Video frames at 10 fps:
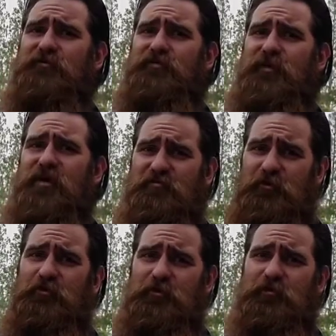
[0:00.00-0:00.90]
a few
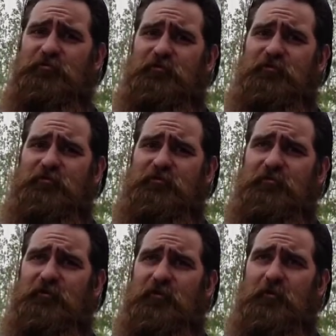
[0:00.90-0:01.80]

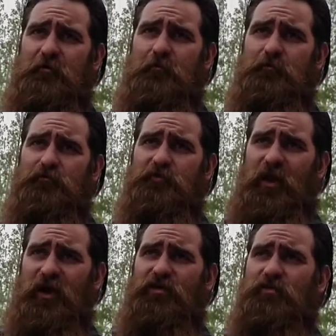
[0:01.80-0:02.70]
uses,
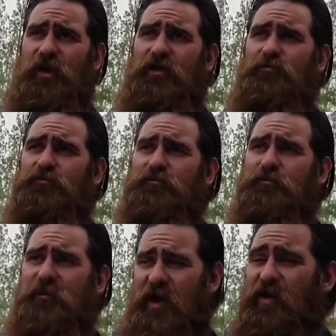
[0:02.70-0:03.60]
I
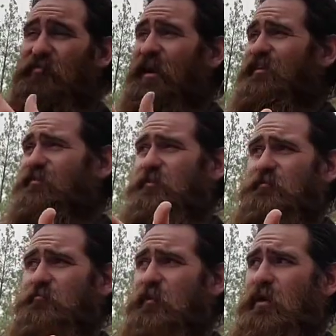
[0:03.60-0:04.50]
got past the
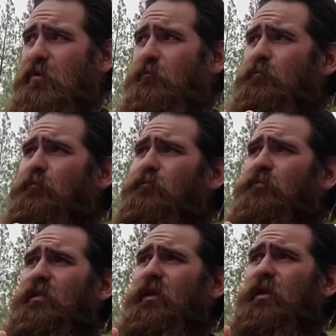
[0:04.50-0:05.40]
smell,
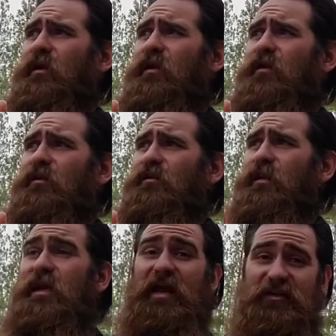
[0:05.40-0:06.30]
and
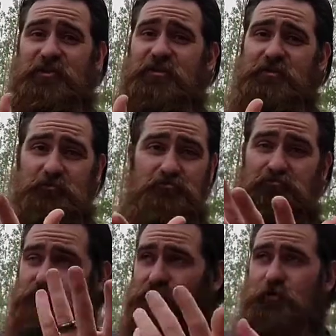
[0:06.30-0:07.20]
it actually,
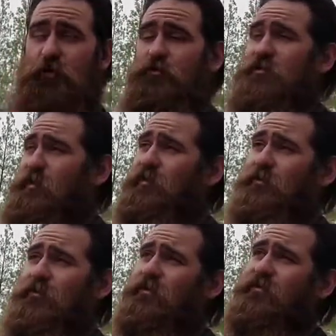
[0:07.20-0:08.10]
it smelled
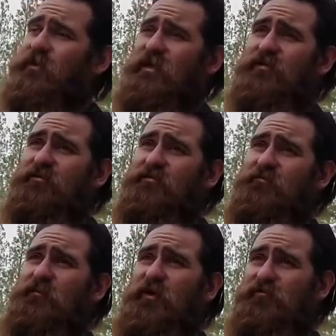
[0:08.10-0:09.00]
good and
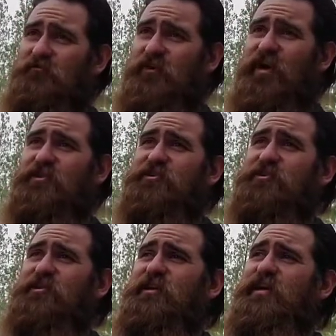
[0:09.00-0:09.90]
smelled fresh,
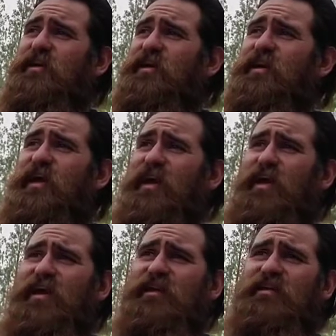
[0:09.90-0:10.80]

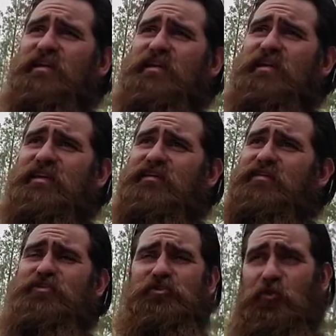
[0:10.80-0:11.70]
and
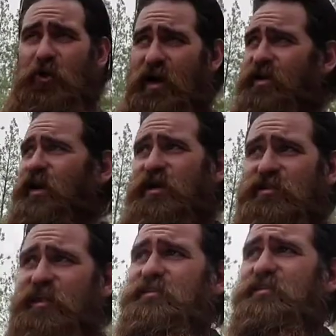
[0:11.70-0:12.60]
I
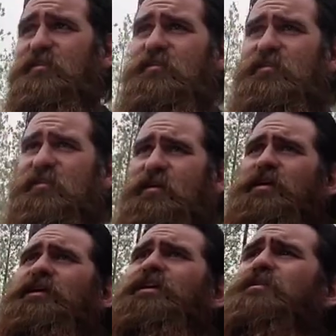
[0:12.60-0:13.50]
liked it.
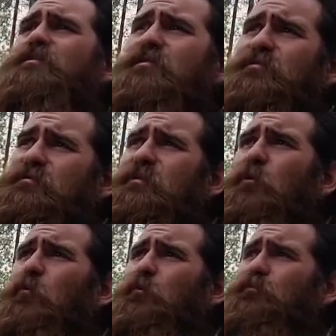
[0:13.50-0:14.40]
So